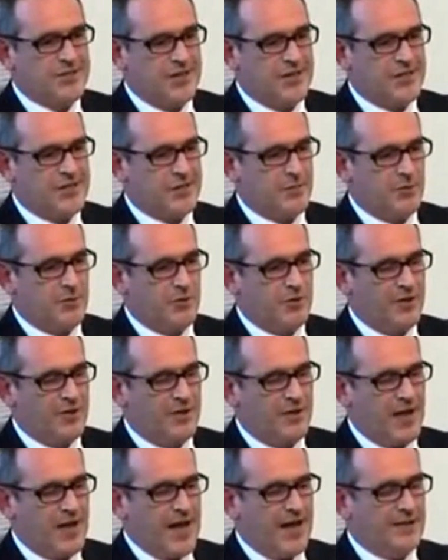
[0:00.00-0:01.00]
is sensible
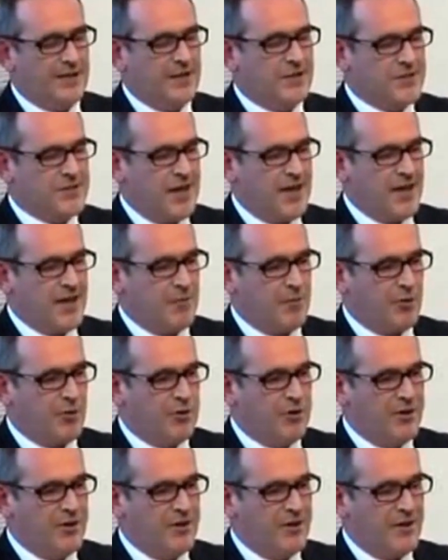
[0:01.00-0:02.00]
and
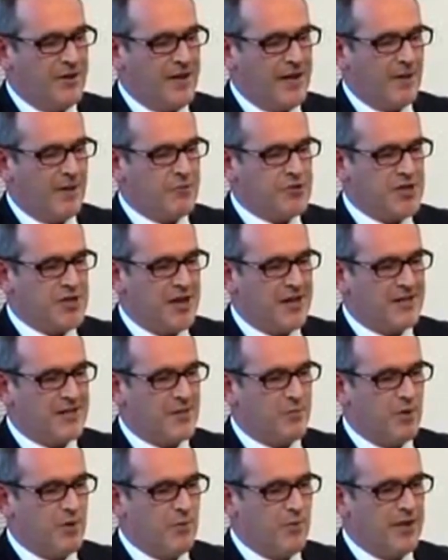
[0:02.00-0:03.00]
desirable. And I'm
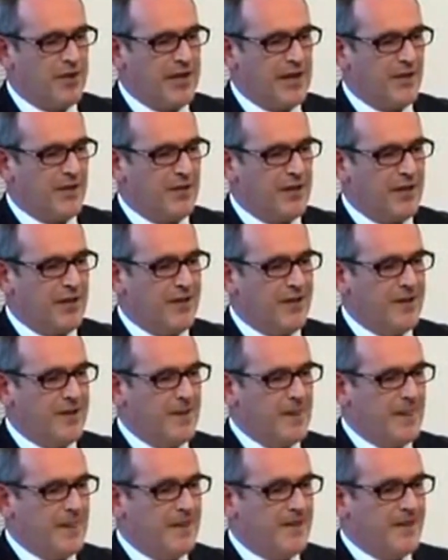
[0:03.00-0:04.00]
certain when we get the
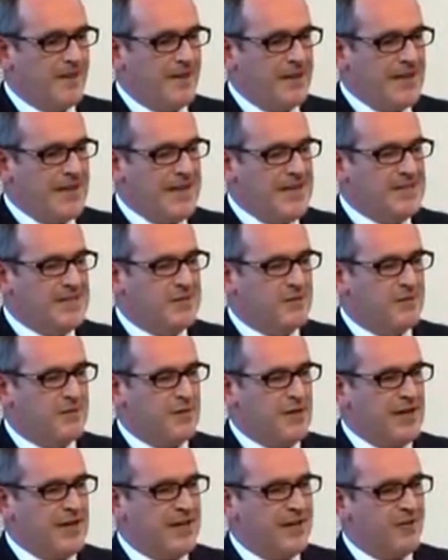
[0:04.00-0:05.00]
heat
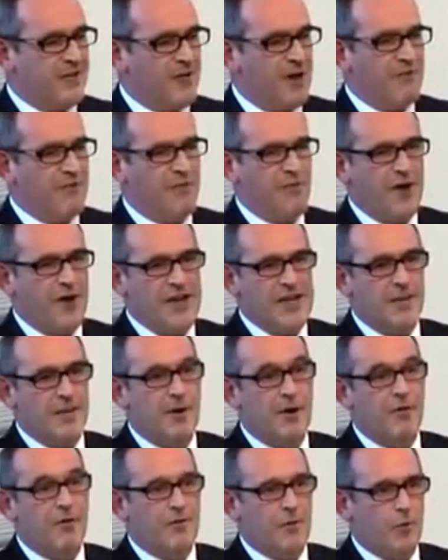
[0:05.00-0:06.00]
of the
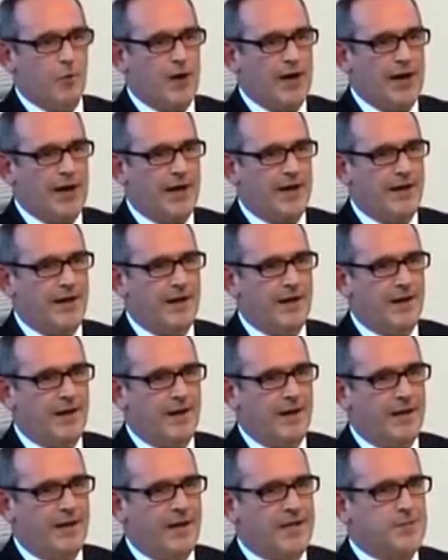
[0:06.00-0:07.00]
referendum out of the way,
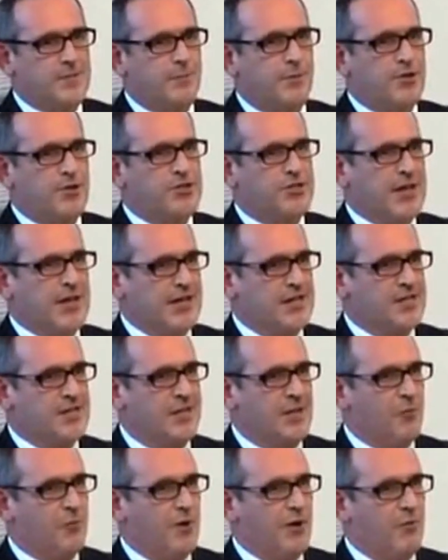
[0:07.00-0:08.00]
that's
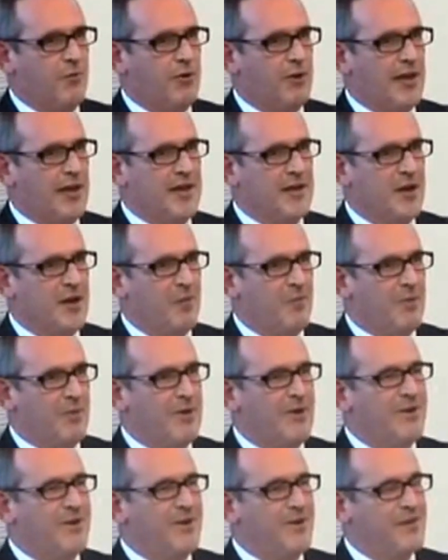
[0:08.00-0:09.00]
precisely where we'll end up.
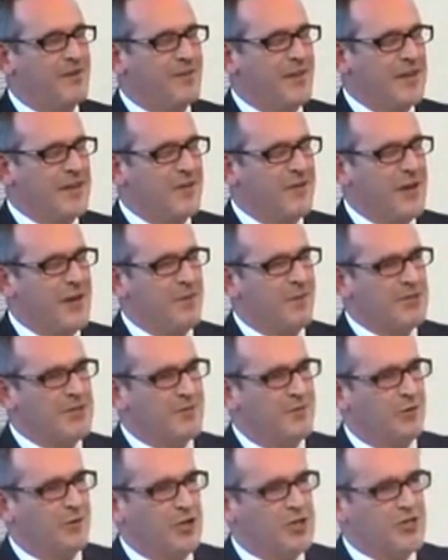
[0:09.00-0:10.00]
Thank you very
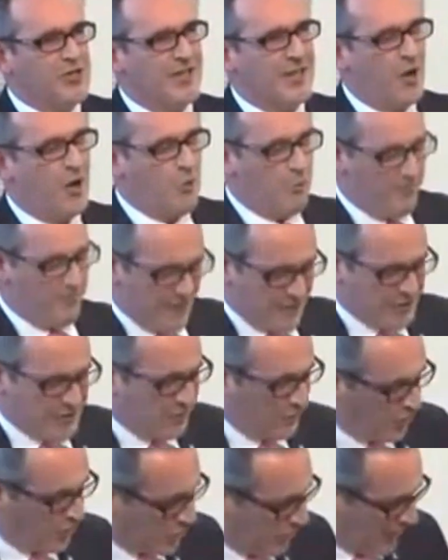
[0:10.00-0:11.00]
much for listening. I hope I've
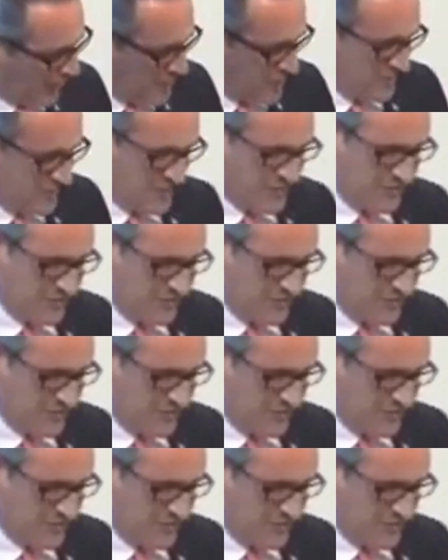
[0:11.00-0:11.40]
answered all the